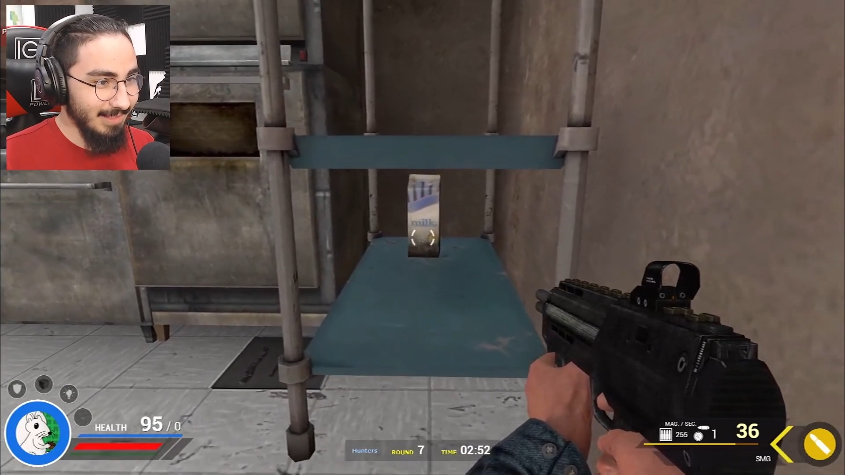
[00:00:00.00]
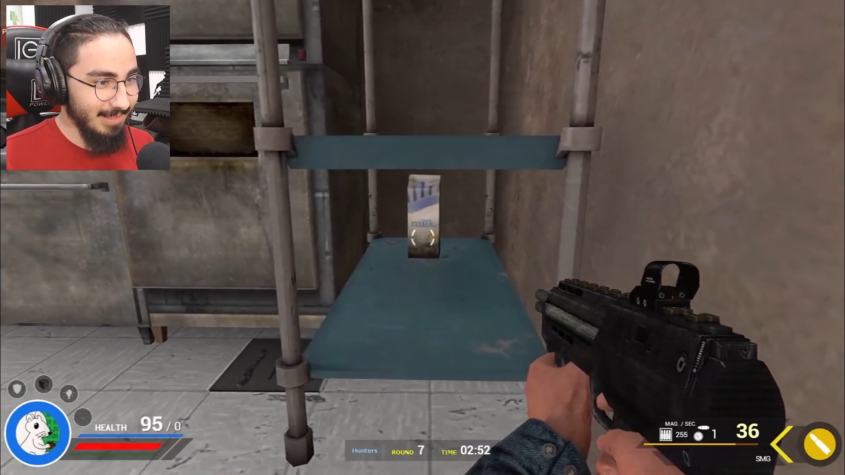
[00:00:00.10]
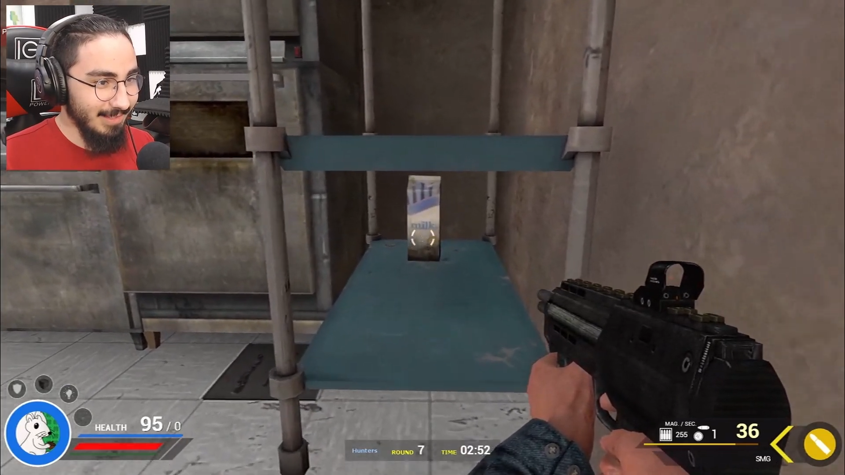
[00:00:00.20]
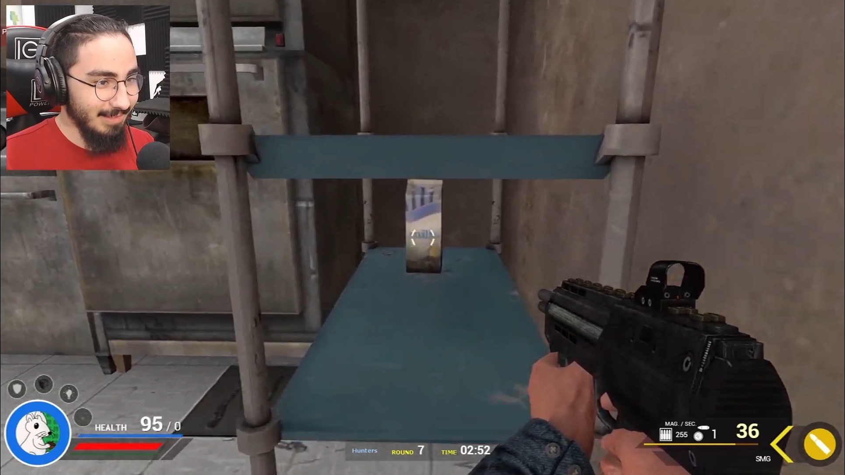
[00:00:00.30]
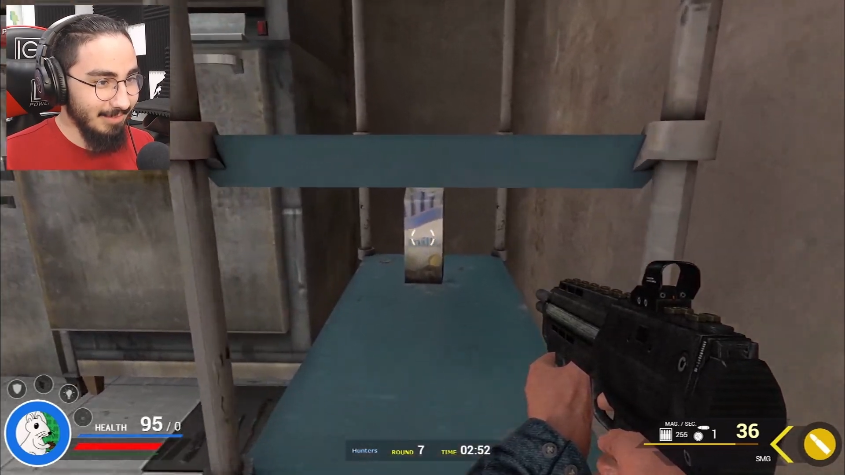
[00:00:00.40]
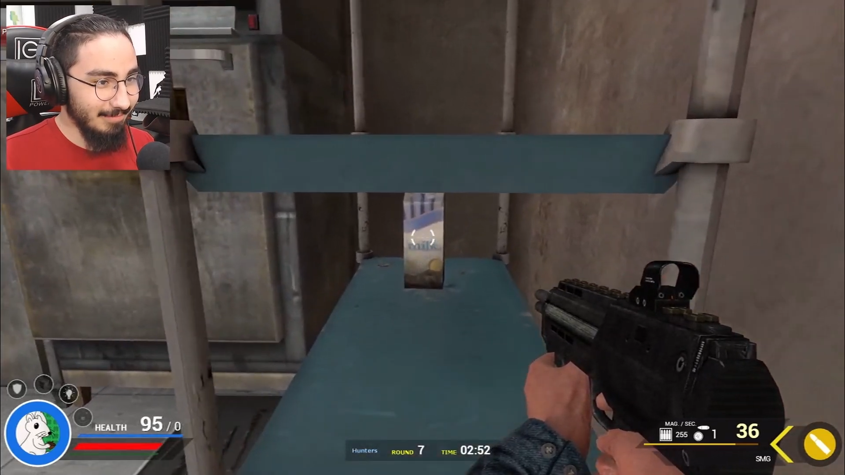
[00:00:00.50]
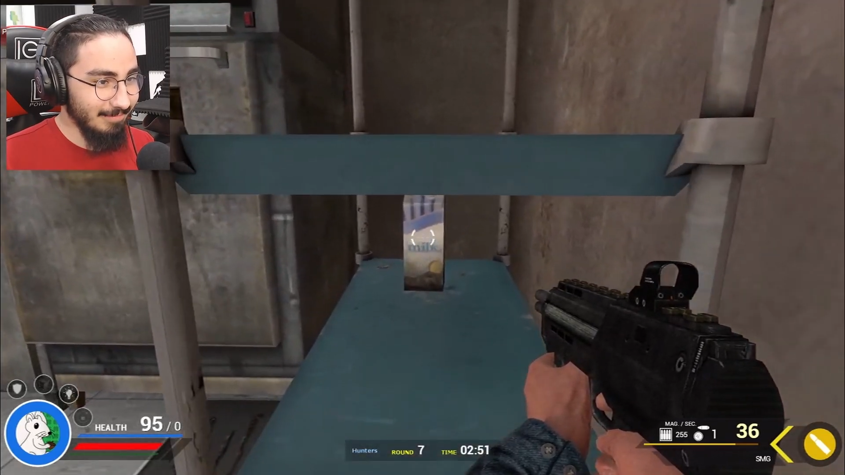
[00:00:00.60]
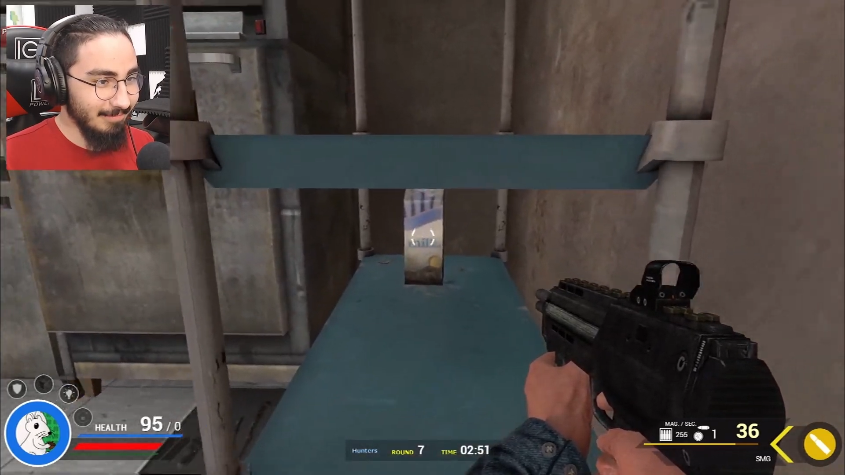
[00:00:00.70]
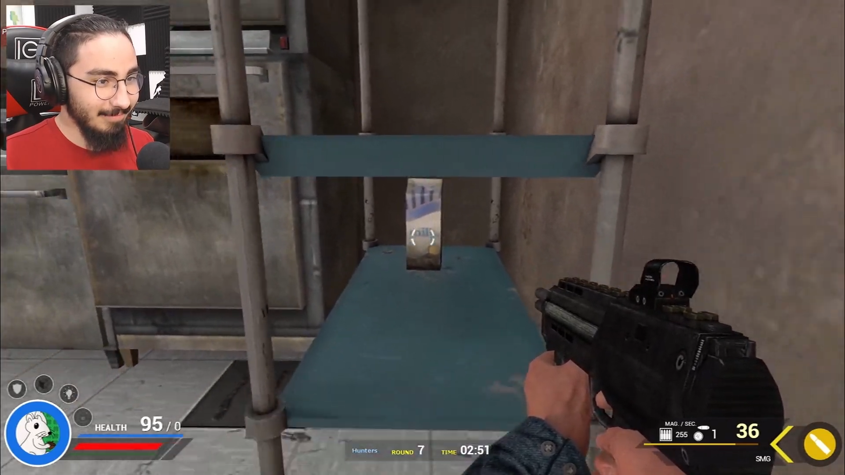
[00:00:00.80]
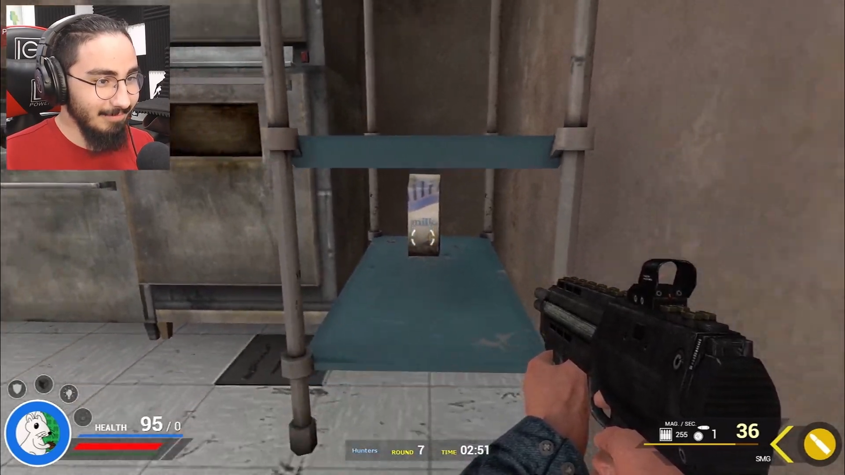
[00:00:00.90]

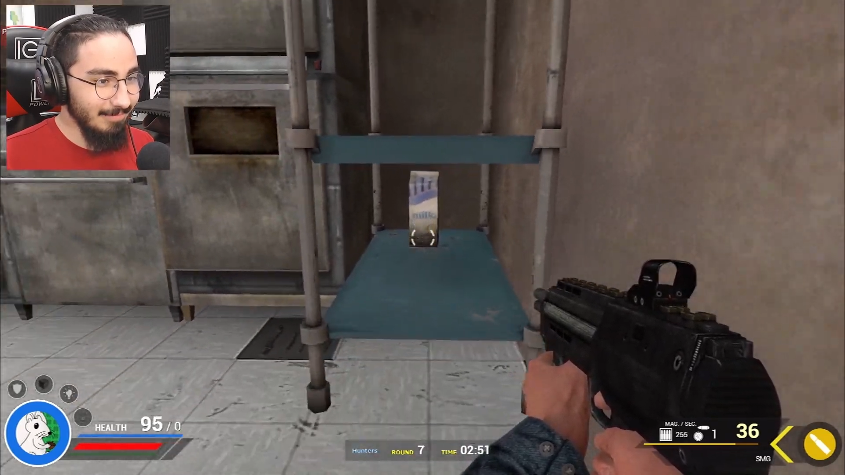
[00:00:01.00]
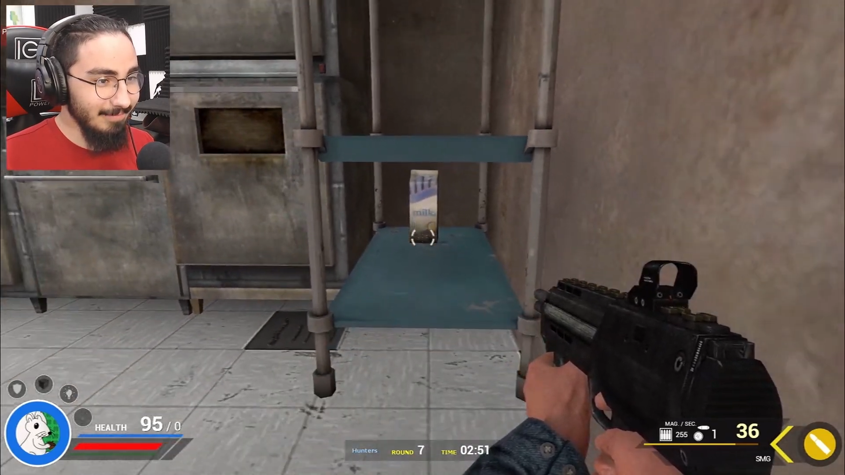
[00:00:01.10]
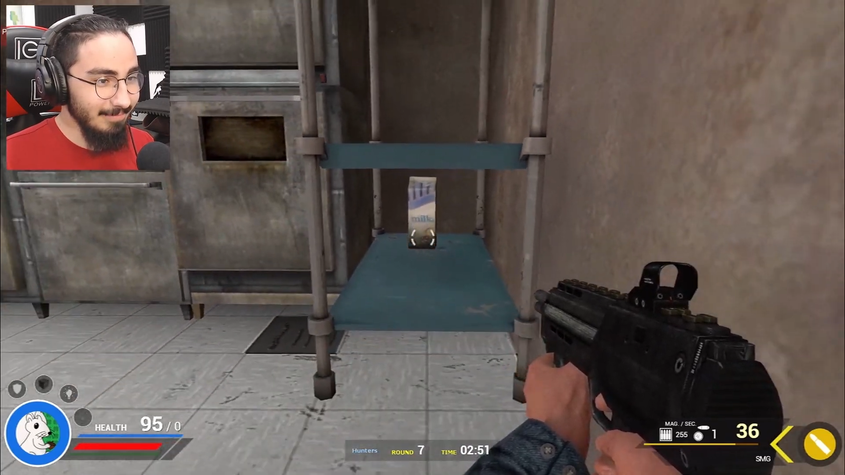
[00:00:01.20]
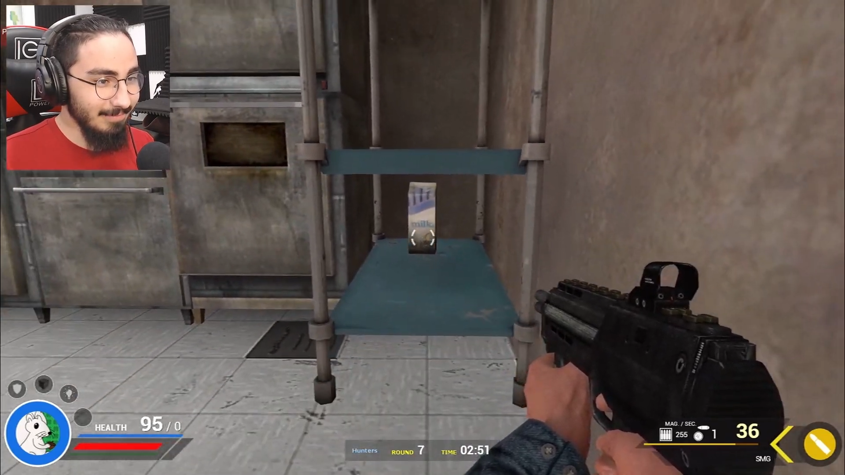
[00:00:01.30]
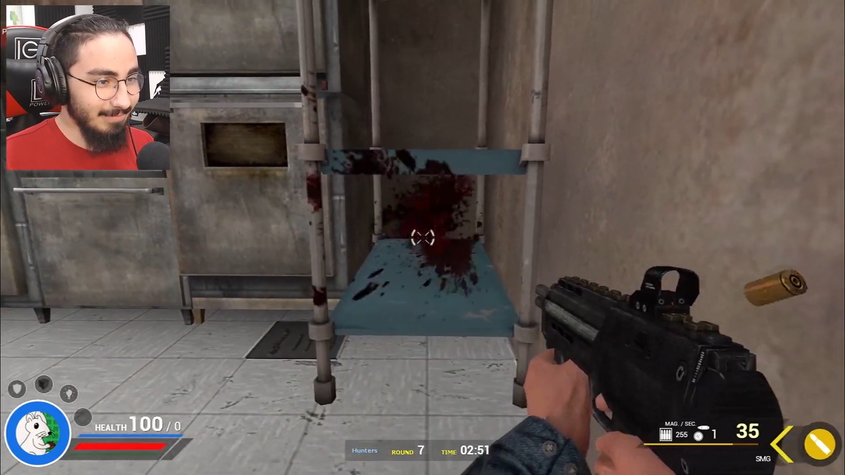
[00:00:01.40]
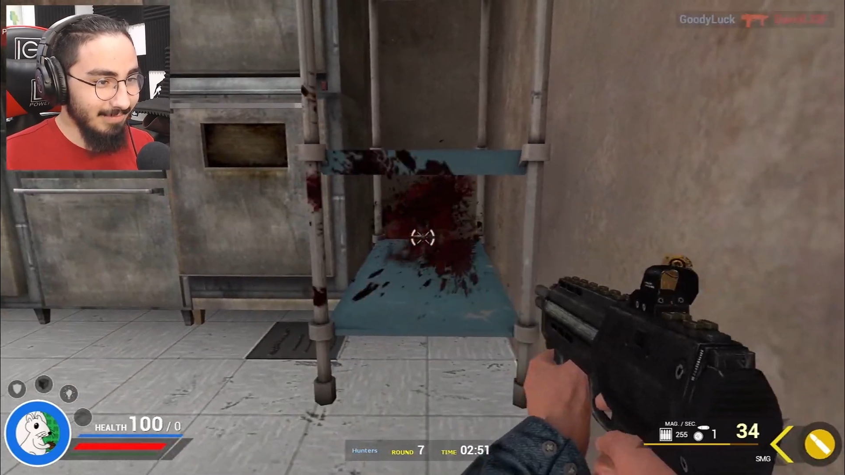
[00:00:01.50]
Monster.